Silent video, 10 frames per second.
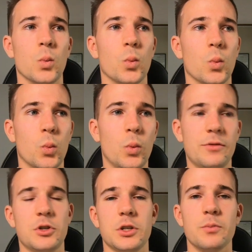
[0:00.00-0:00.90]
We've
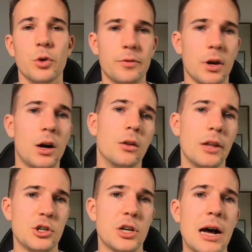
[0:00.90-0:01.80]
just moved the whole
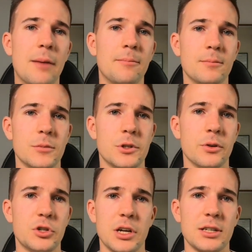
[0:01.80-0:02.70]
engine up, so
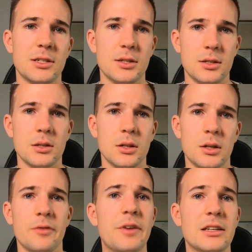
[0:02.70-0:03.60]
it's just as
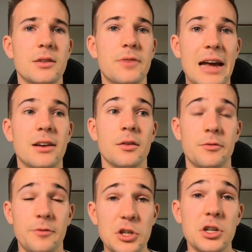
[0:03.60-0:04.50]
effective and
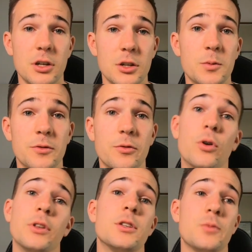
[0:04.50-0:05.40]
efficient as before. And
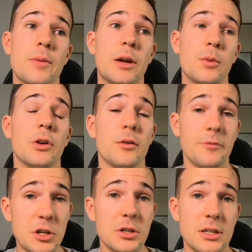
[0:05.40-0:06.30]
this is where metabolic
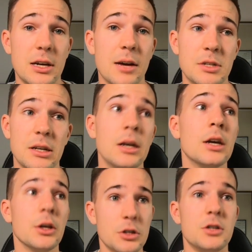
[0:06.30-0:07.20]
efficiency comes in
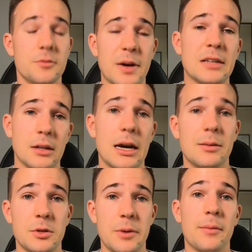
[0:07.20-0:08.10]
usage of fats and carbs to
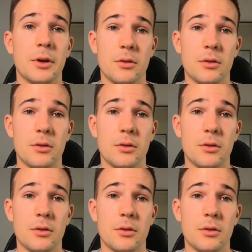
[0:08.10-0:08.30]
be able to